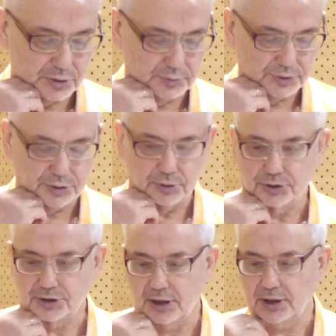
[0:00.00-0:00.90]
of the
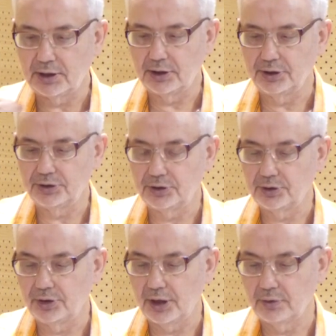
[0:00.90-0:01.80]
Earth are
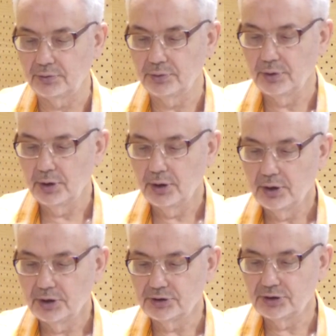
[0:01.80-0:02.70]
written down.
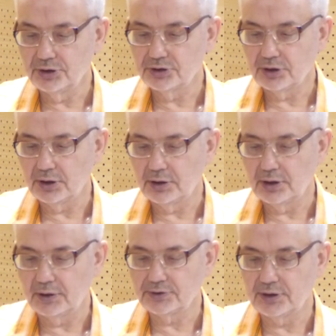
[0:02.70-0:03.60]
There is,
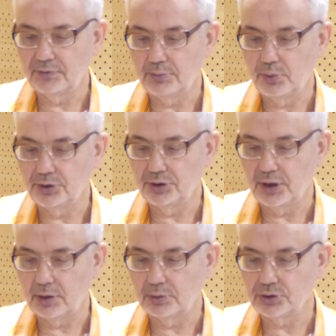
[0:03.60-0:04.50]
as everybody
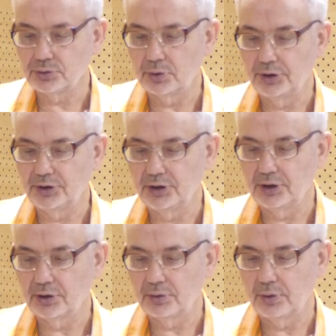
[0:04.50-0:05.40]
knows, a solid
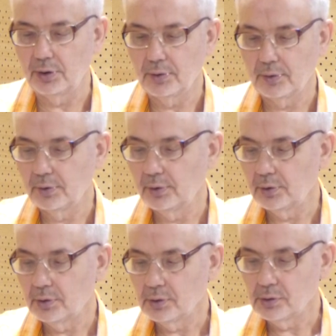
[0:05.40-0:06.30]
inner core.
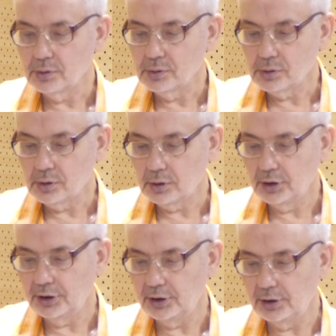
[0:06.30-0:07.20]

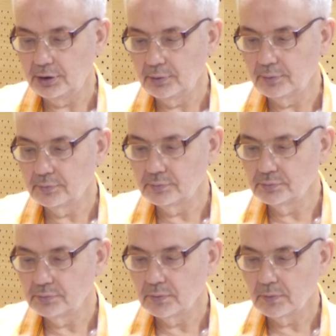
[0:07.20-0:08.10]
Here,
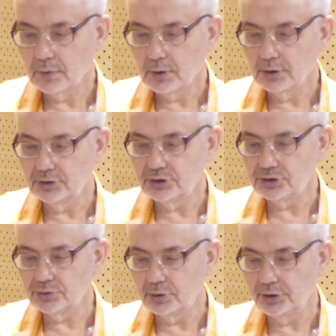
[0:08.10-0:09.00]
this
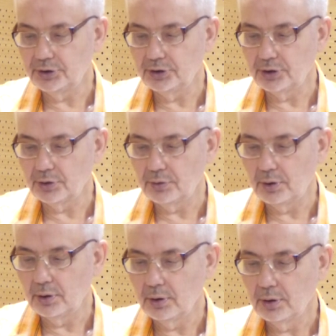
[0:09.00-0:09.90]
solid inner
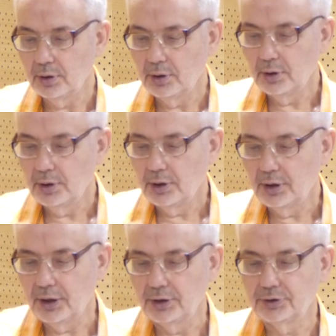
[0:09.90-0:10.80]
core.
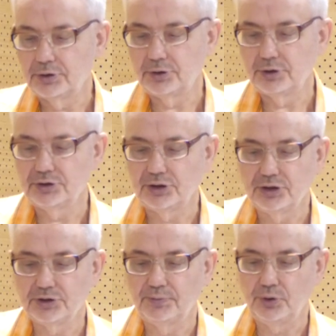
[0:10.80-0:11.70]
And there
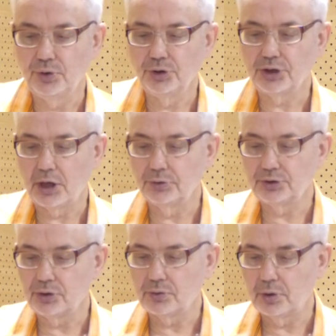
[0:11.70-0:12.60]
is fluid
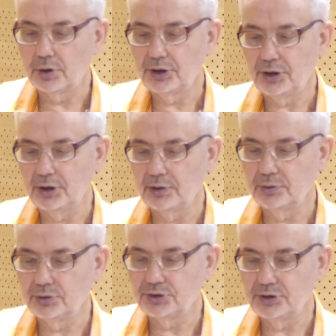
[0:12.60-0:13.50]
outer core here,
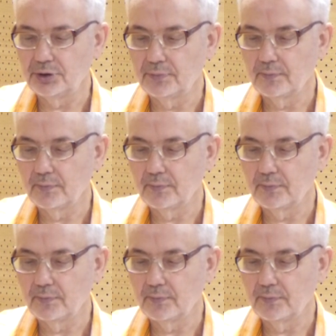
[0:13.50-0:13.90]
you see.